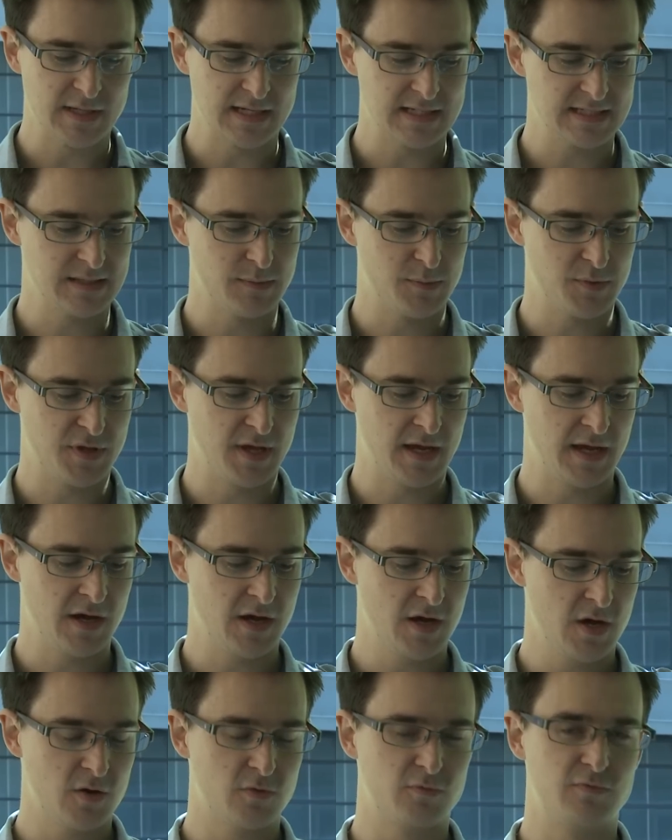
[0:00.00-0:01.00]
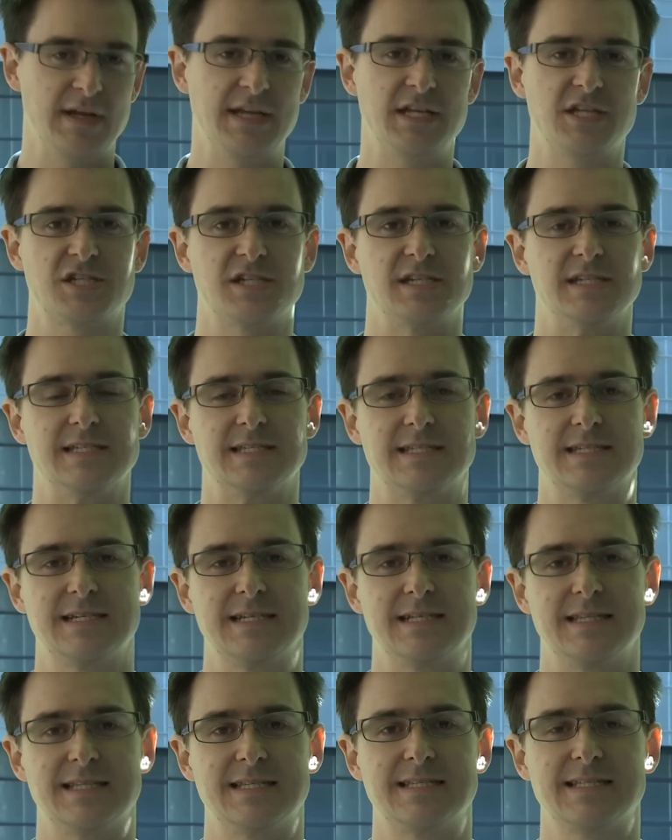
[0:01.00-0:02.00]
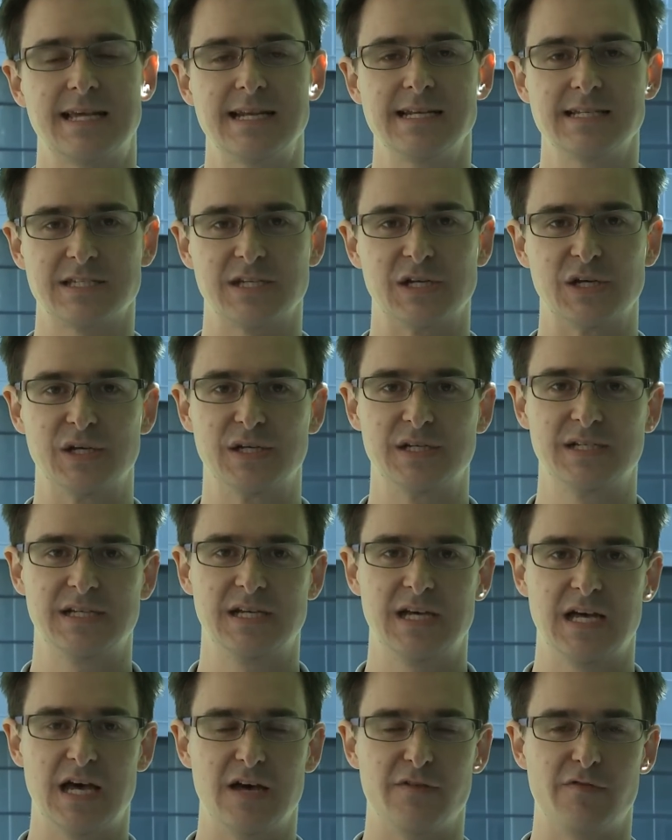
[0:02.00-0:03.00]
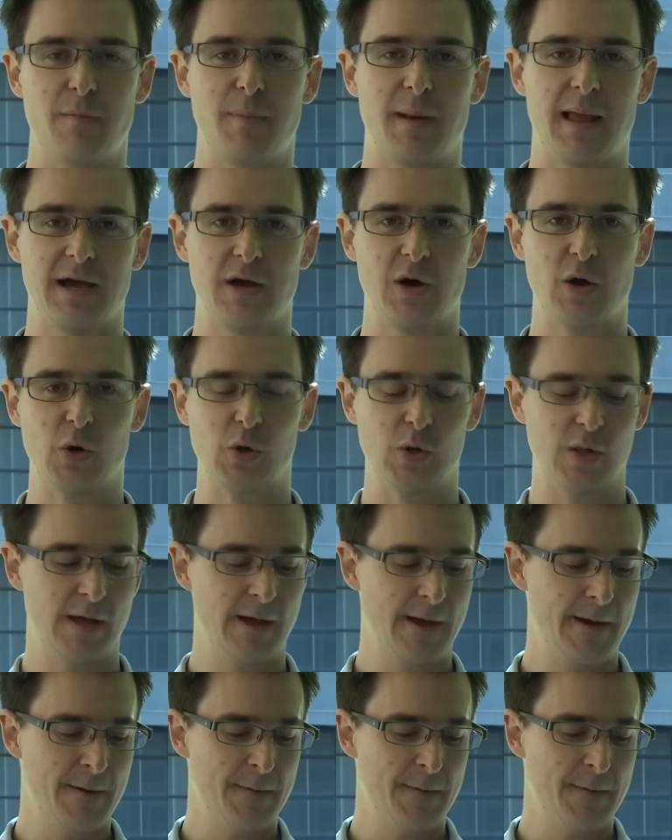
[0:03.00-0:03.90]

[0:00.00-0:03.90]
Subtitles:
when that something reaches the center of a black hole?